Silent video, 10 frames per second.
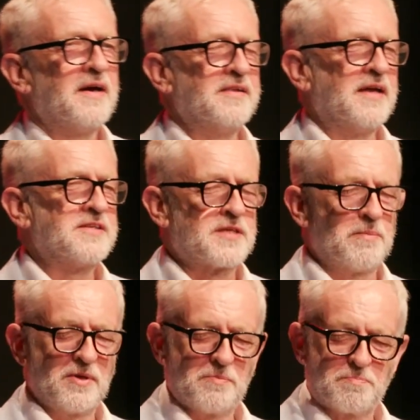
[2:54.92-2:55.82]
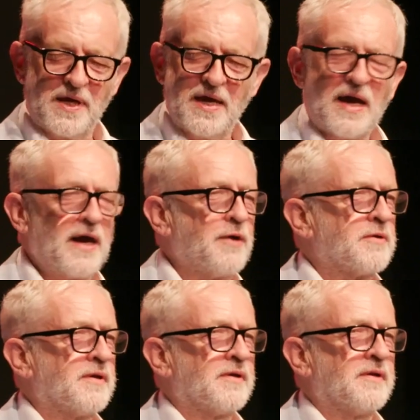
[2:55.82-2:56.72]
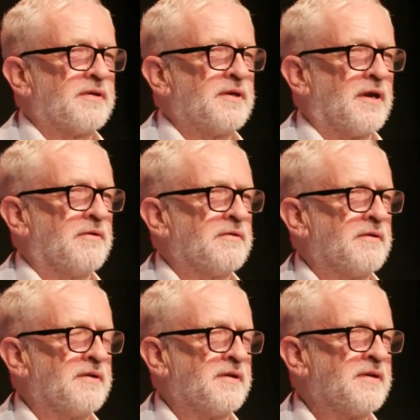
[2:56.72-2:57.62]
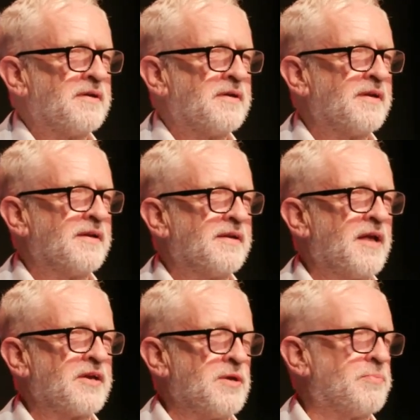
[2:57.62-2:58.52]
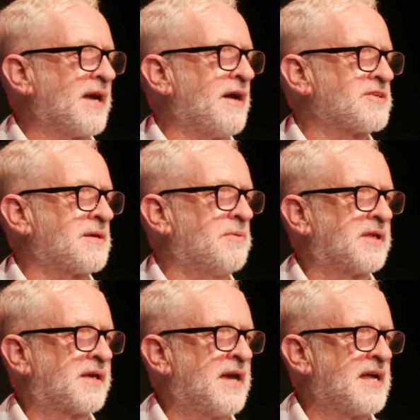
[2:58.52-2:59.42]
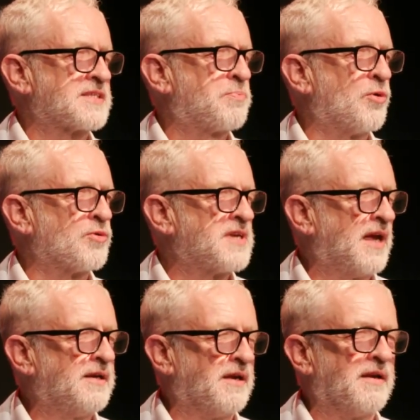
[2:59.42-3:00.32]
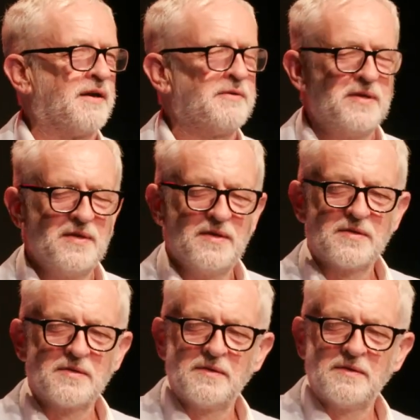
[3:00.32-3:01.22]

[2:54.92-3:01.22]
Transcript: and then somebody would bring it out. You know, like you bring out some that the cat's brought in, you know.